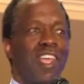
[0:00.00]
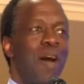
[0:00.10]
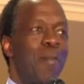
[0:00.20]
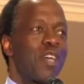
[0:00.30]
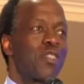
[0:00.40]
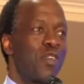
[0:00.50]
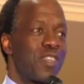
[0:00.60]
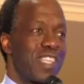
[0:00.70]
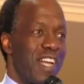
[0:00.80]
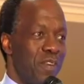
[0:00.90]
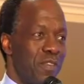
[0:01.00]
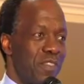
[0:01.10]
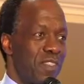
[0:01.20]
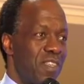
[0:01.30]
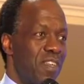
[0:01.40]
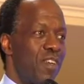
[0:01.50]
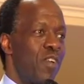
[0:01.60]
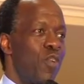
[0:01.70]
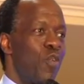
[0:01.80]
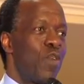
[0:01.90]
amongst yourselves
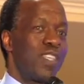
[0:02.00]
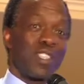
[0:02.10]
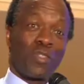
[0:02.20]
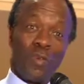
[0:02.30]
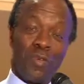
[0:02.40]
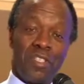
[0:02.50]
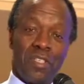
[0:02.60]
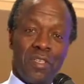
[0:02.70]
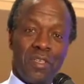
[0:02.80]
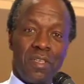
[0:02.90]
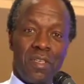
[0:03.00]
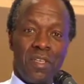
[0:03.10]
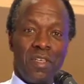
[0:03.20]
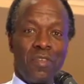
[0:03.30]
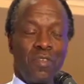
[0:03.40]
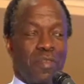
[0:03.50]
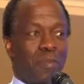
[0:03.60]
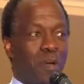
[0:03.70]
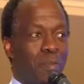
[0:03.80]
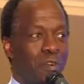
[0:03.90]
who has a solution to the
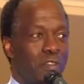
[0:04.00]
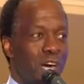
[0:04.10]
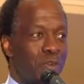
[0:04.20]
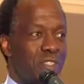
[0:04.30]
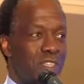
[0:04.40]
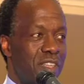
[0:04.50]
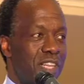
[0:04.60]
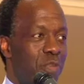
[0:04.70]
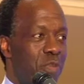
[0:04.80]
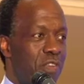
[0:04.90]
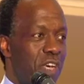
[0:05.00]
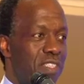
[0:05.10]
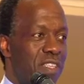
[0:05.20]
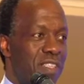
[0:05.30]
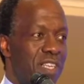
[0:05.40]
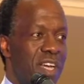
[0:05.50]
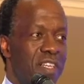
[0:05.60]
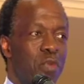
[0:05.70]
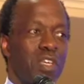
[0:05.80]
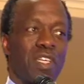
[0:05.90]
problem of housing that we face in this
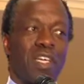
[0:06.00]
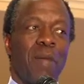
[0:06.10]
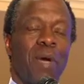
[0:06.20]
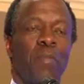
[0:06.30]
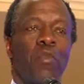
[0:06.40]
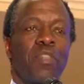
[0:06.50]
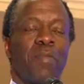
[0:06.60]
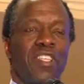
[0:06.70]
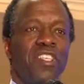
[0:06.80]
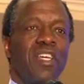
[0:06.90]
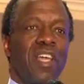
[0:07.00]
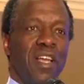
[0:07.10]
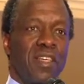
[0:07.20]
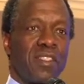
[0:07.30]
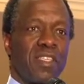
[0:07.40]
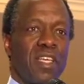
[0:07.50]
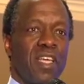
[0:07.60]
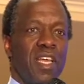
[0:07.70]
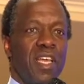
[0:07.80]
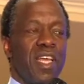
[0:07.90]
country, and come up with materials
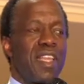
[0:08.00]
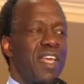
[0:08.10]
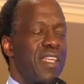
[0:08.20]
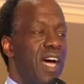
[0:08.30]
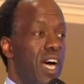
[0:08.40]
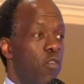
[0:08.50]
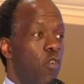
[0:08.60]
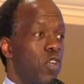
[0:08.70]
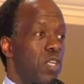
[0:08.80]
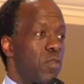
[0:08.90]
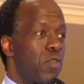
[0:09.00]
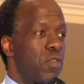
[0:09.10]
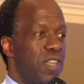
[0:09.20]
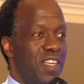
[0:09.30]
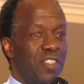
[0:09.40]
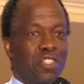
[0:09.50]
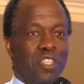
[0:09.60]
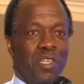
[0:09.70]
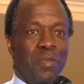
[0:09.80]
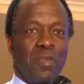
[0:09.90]
that are affordable, that are
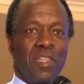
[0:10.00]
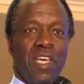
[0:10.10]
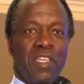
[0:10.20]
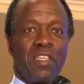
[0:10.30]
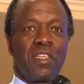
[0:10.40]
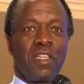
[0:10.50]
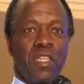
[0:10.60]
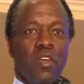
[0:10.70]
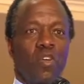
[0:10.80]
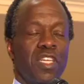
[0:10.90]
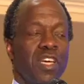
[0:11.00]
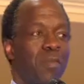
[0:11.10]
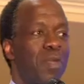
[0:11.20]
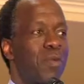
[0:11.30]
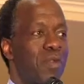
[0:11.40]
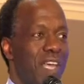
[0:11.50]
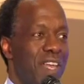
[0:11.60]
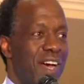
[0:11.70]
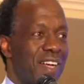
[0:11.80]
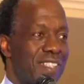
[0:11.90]
cheap, that ordinary people
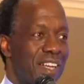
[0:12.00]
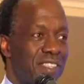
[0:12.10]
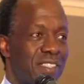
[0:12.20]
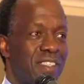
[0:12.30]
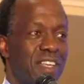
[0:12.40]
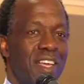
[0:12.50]
can access,